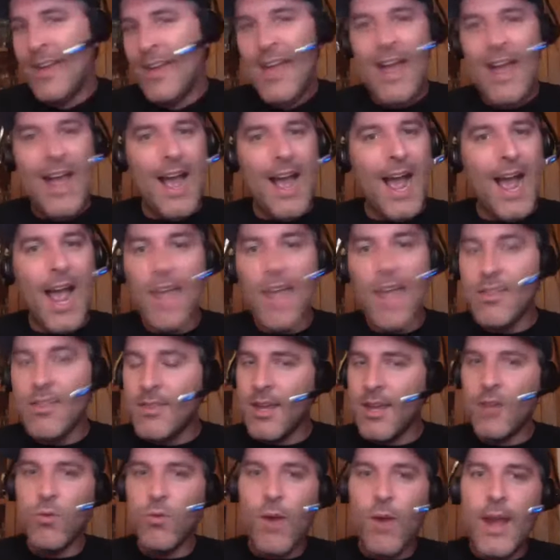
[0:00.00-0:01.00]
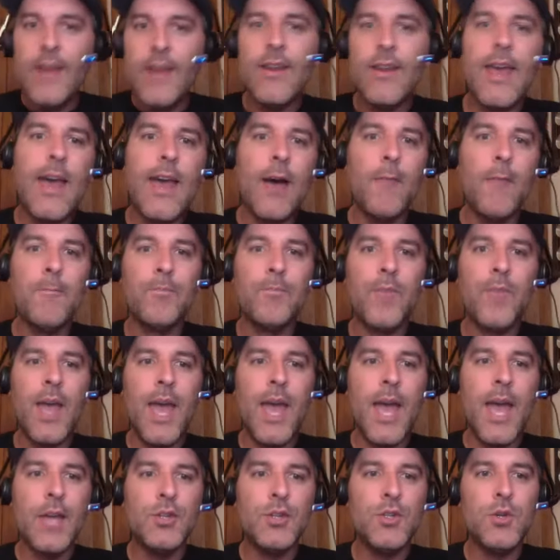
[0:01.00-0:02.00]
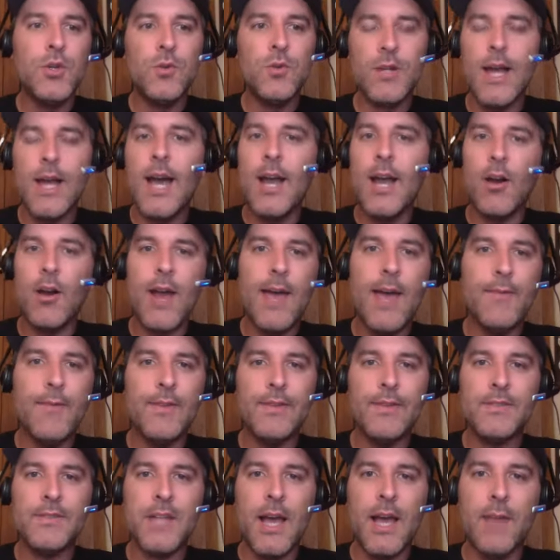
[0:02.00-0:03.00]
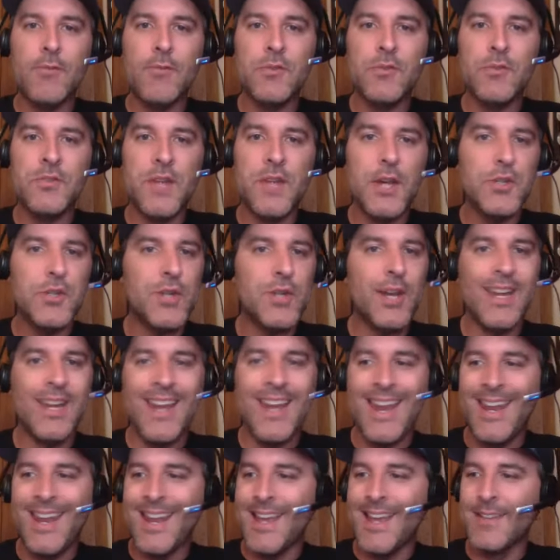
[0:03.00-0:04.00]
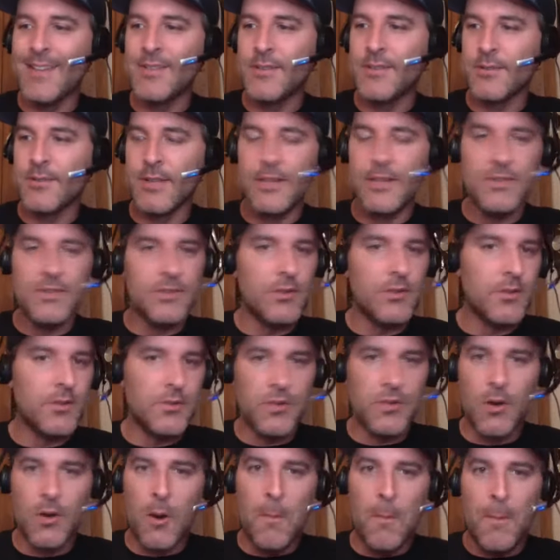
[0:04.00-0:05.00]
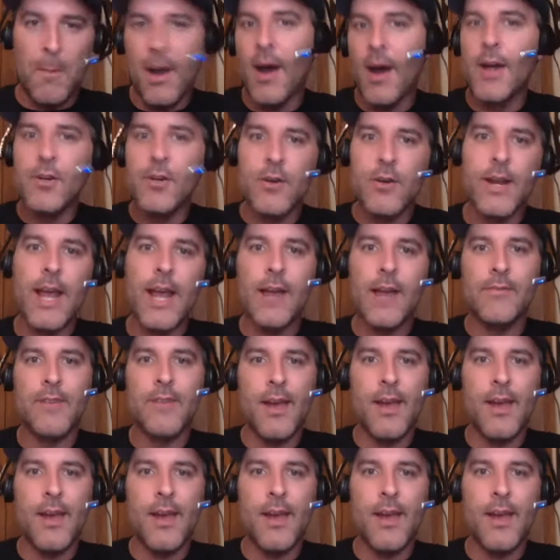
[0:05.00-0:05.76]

I think right now, as you and I are having this conversation and as listeners are, pondering outside